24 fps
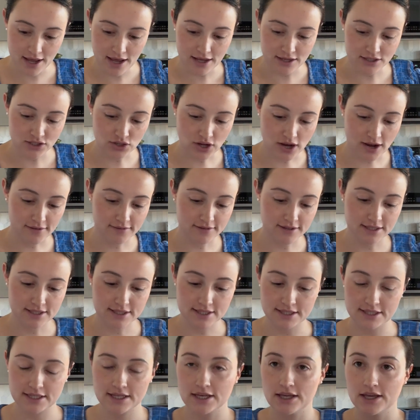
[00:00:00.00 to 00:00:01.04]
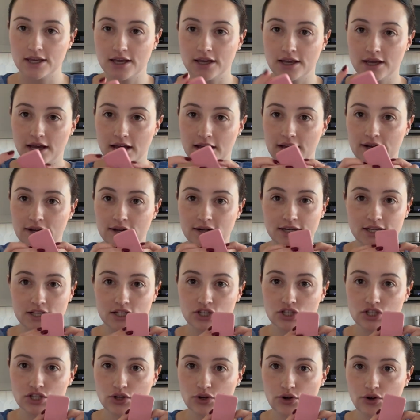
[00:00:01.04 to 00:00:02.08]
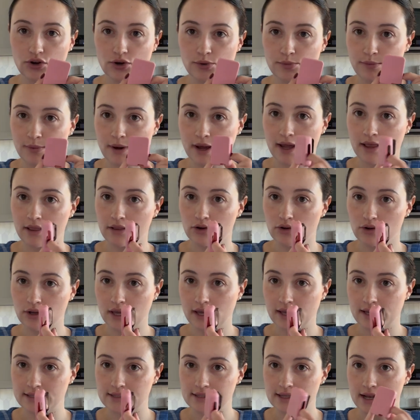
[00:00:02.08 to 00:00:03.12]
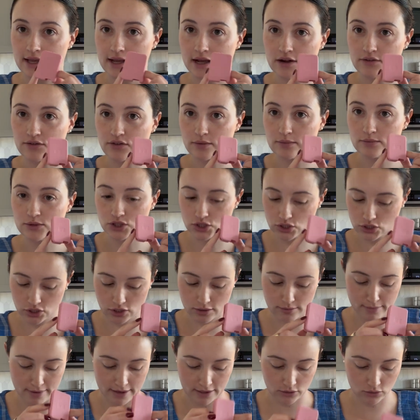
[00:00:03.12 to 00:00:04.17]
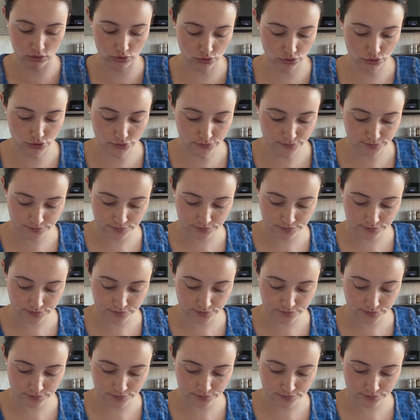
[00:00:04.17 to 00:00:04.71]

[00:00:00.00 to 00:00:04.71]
So obviously I already showed my little case that I got from Sugar Medical.